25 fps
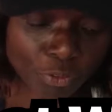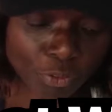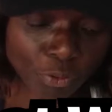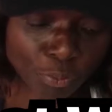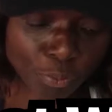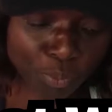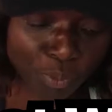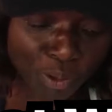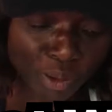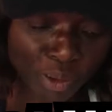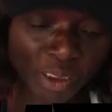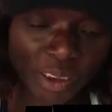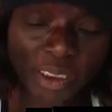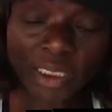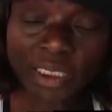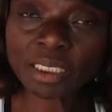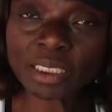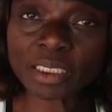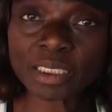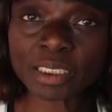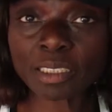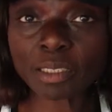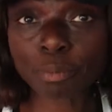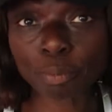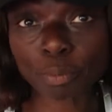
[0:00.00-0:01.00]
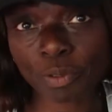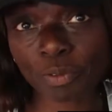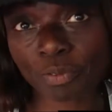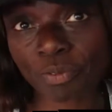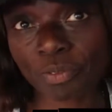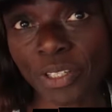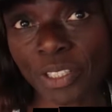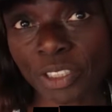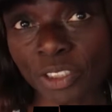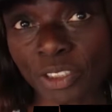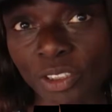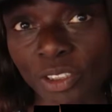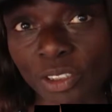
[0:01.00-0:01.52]
for me is the
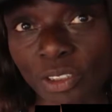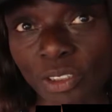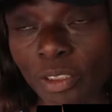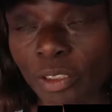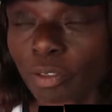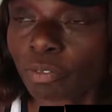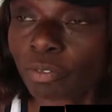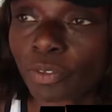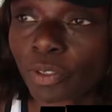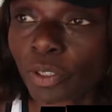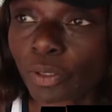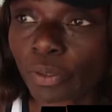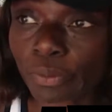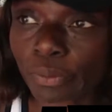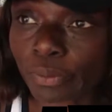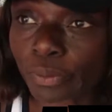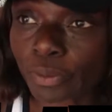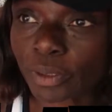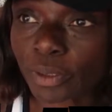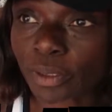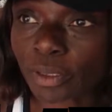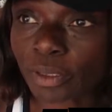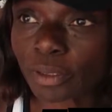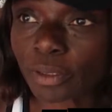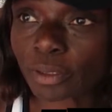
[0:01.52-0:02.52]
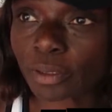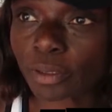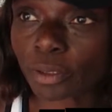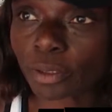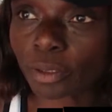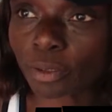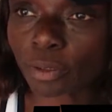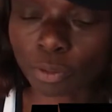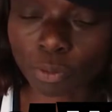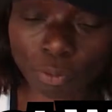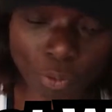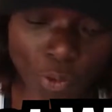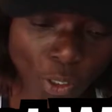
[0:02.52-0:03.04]
professional. Of course, you
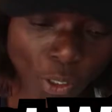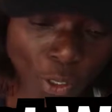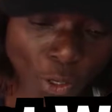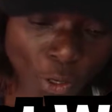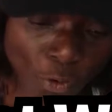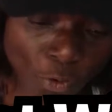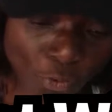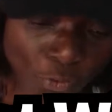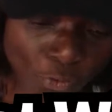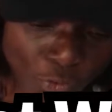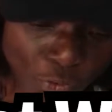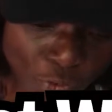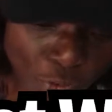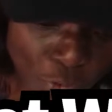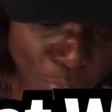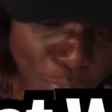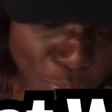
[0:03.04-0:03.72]
know, for